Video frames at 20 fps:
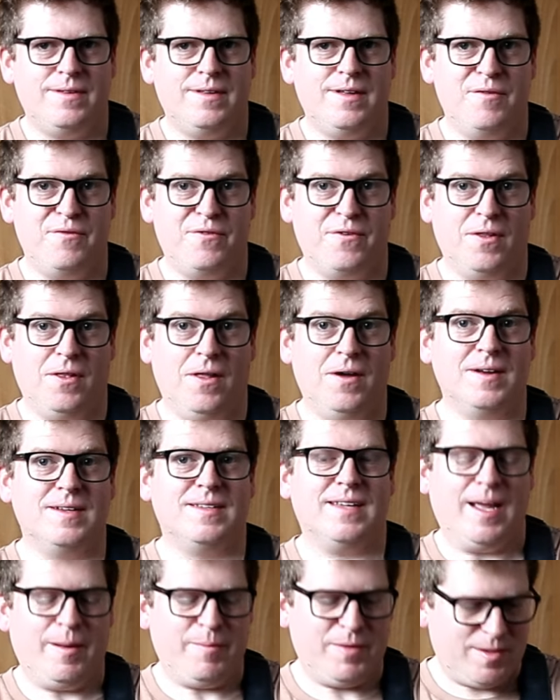and for a long
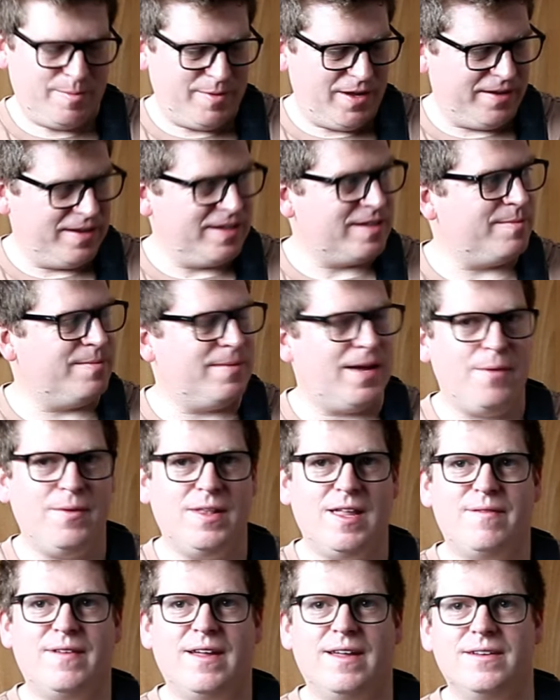time, to be honest, our
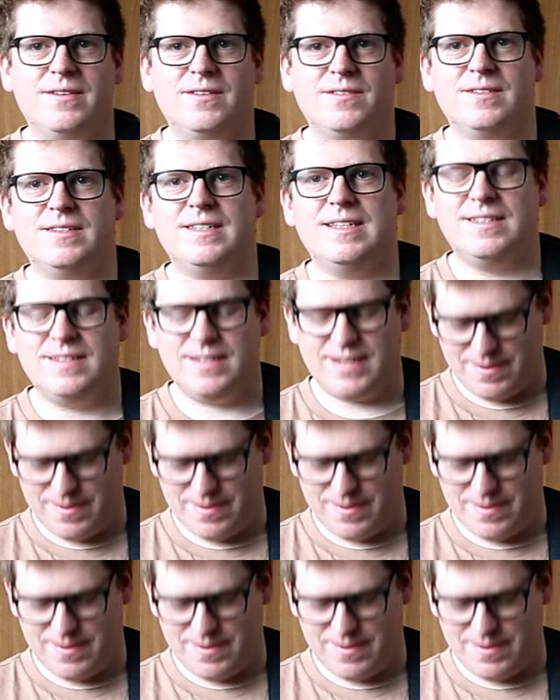left hand doesn't need to get